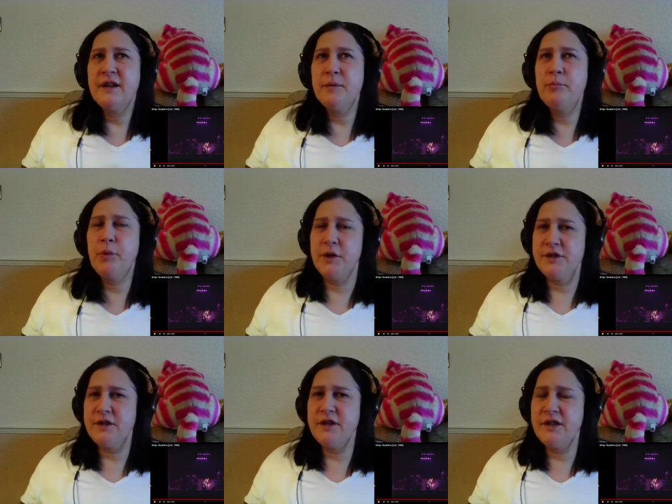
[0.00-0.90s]
but
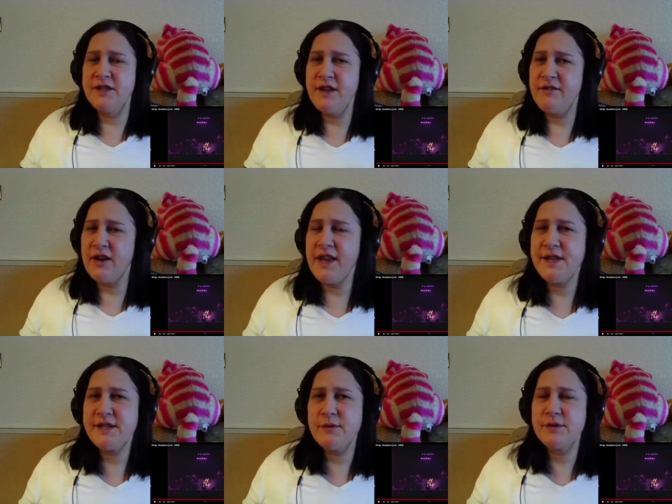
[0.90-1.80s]

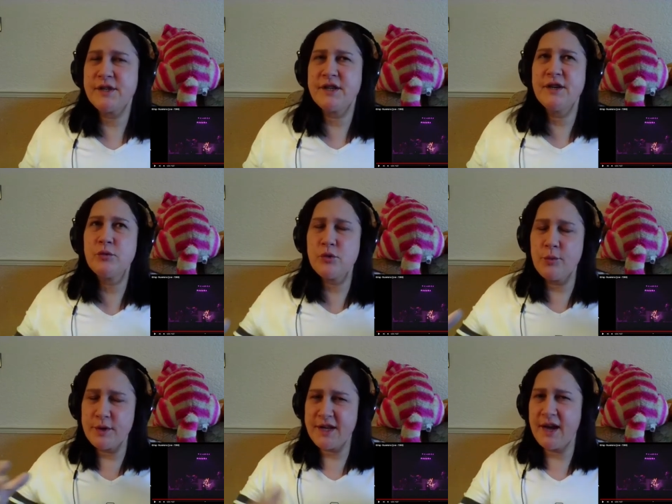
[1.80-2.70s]
nevertheless, it was it was
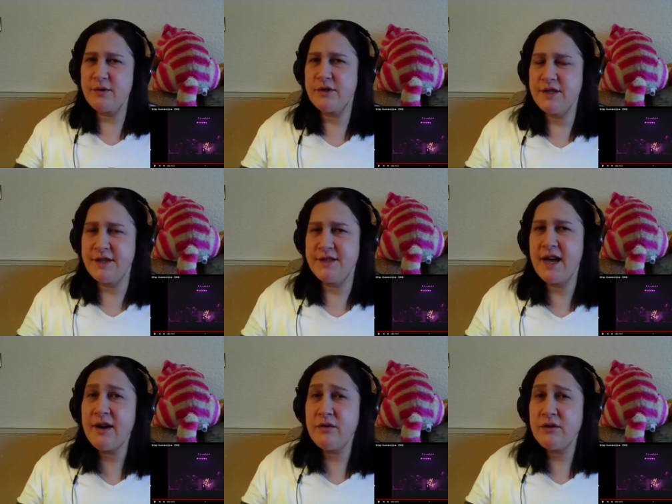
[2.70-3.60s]
almost counting
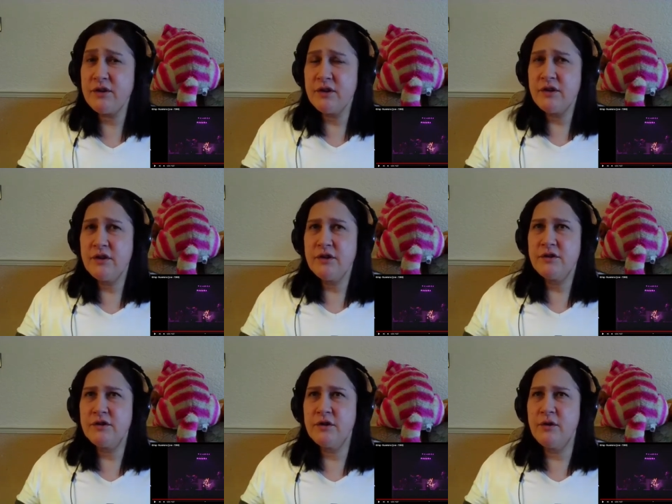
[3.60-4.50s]
down
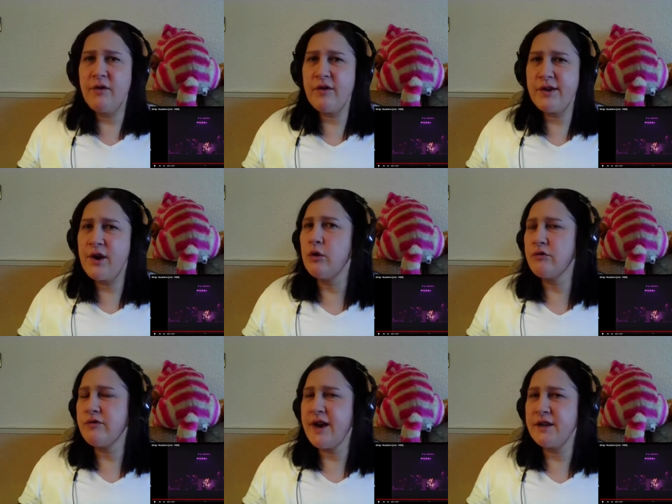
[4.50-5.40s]
to a very cold
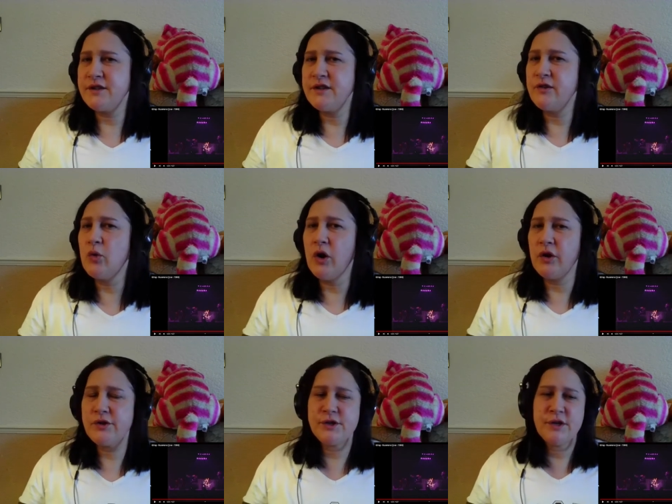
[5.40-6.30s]
reality of
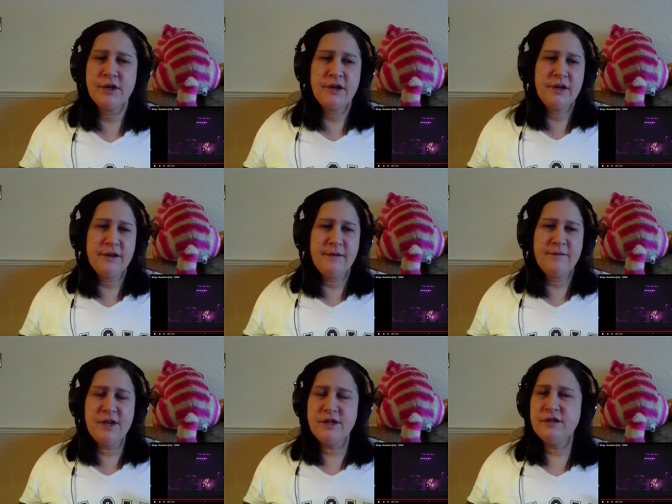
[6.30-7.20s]
what
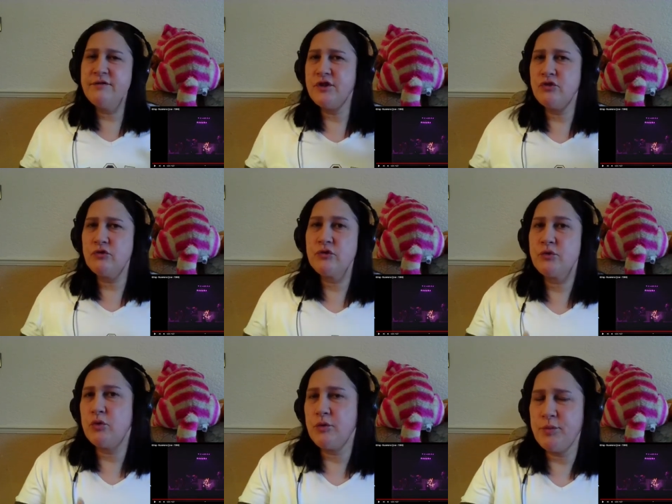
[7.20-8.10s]
the individuals
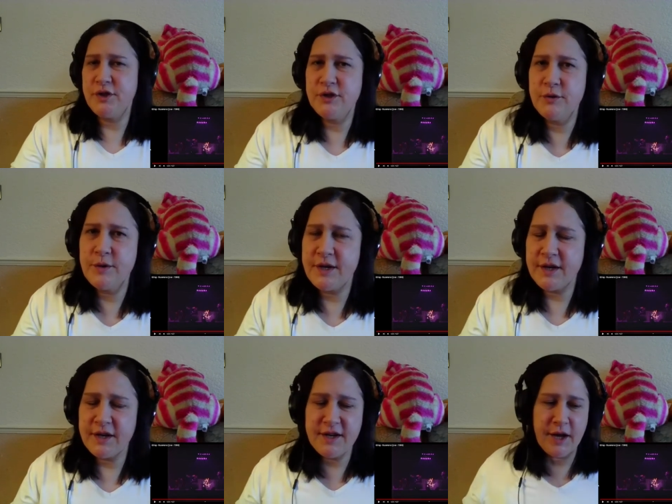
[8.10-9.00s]
would be doing
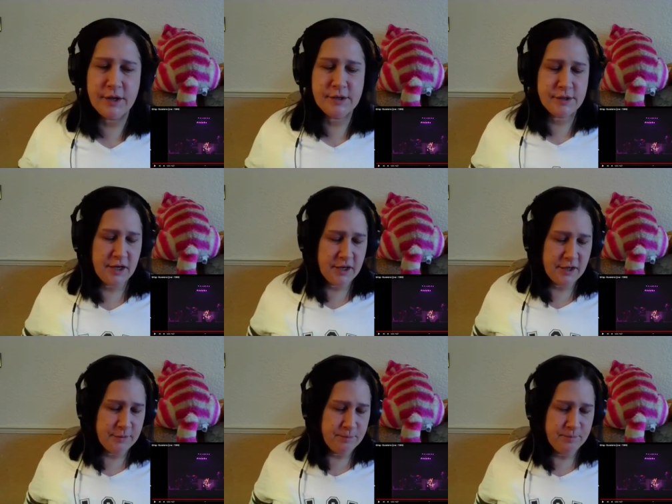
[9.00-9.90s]
next.
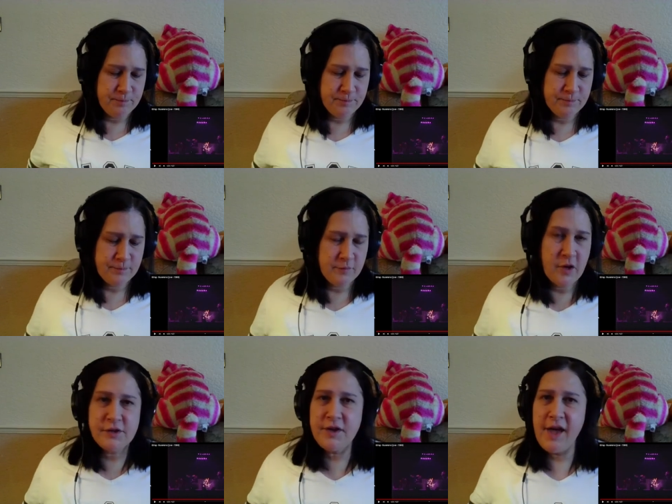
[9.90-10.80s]
Um,
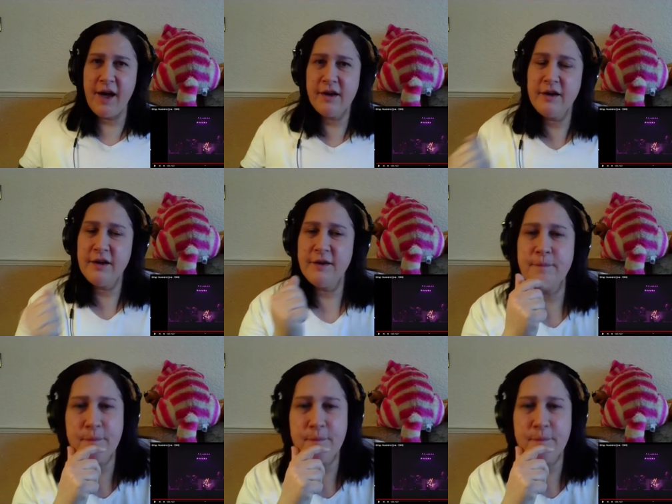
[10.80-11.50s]
so yeah, um,